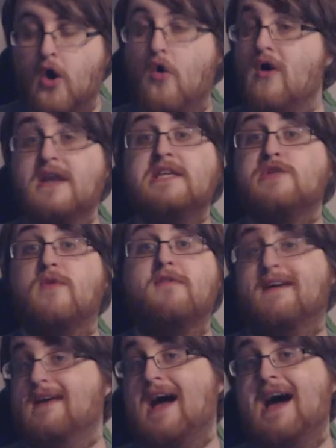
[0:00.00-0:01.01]
Or at least
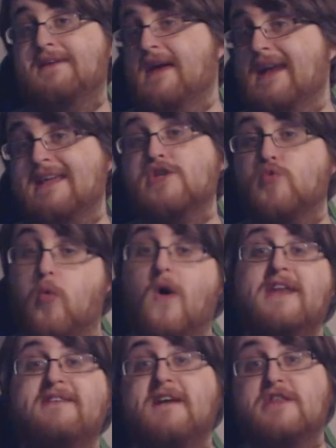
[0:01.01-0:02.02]
we've had at least
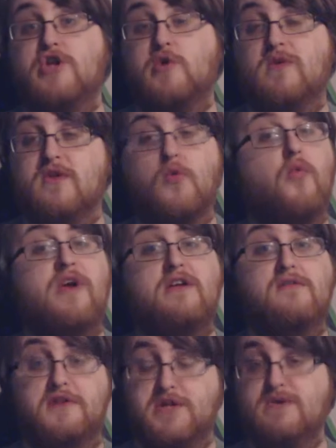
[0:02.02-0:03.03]
one adventure with the
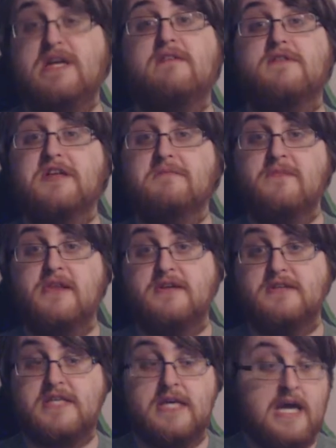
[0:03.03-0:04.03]
real three of them,
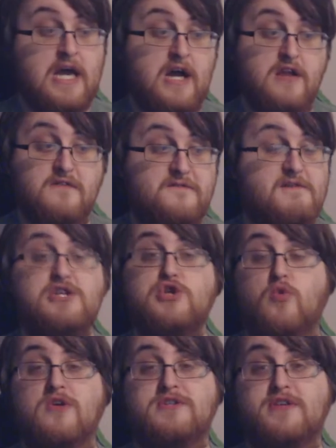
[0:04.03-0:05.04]
that the
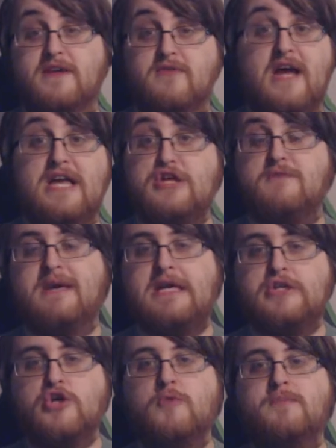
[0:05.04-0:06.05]
first one so they would actually
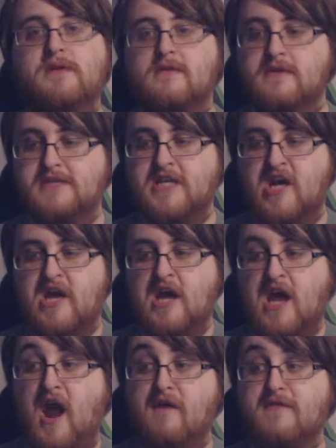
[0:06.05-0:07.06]
meet up, and that
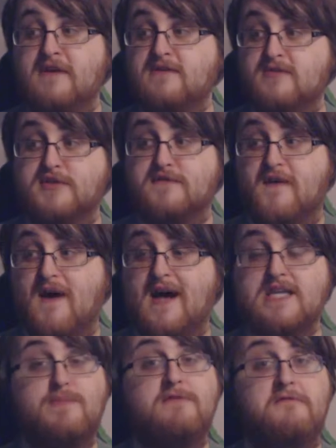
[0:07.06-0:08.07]
everything thus far
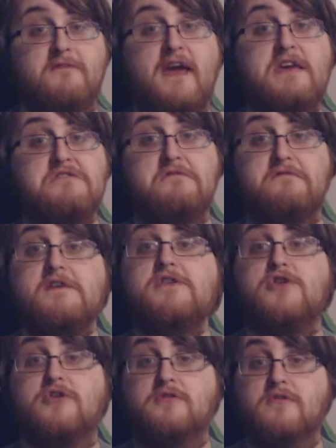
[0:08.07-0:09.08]
has been fake,
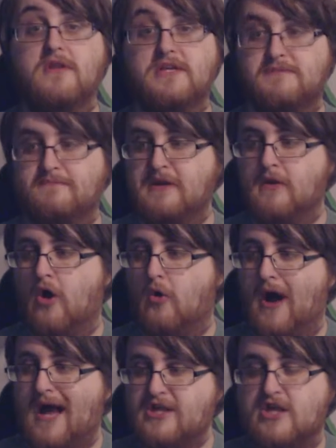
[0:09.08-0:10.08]
fictional, that's been not
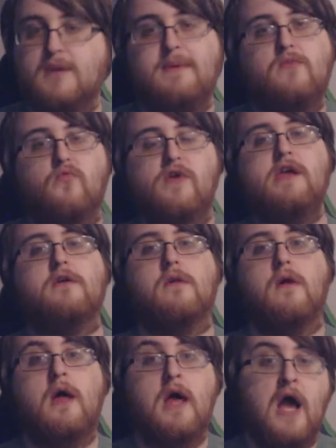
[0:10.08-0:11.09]
actually been
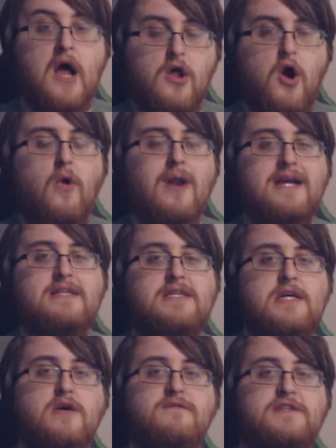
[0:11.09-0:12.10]
real. The whole
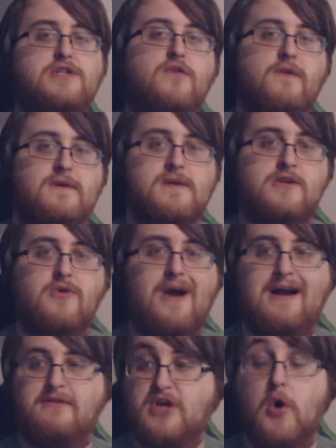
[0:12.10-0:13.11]
idea of discovering that you
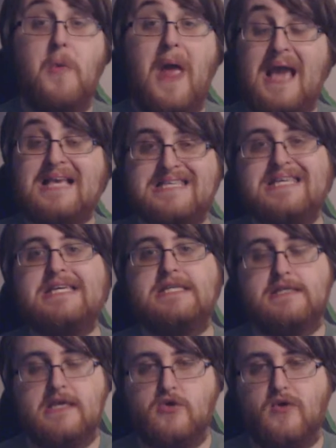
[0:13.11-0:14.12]
don't
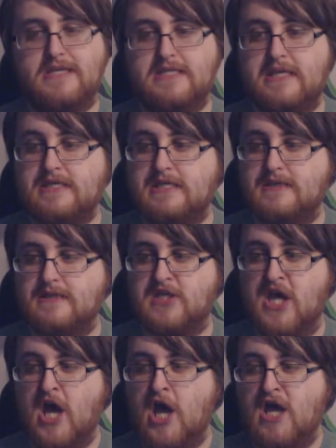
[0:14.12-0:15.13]
exist, that you exist in
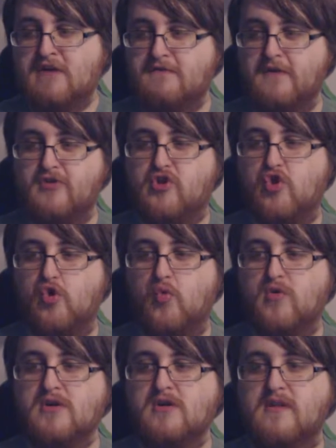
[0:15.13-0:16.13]
this virtual
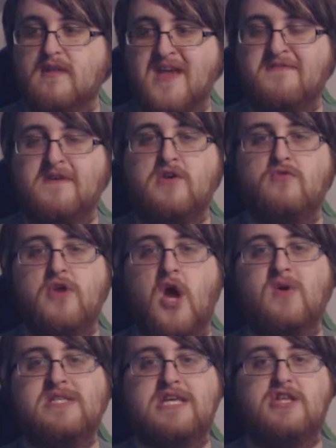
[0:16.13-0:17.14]
world and everything you
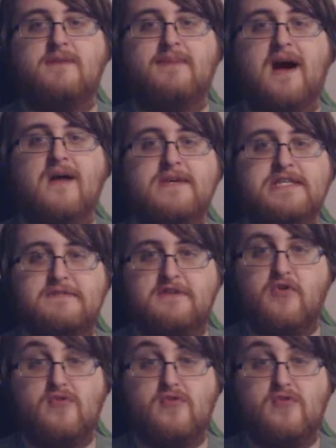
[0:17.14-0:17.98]
know is actually part of this